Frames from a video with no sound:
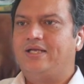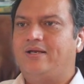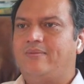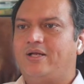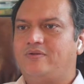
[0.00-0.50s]

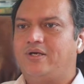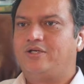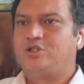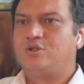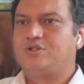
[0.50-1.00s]
an MRI of the
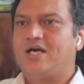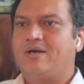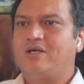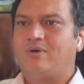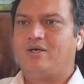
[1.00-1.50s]
head shows
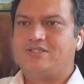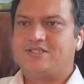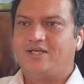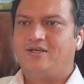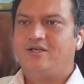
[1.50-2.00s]
hummingbird
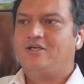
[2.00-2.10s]
sign.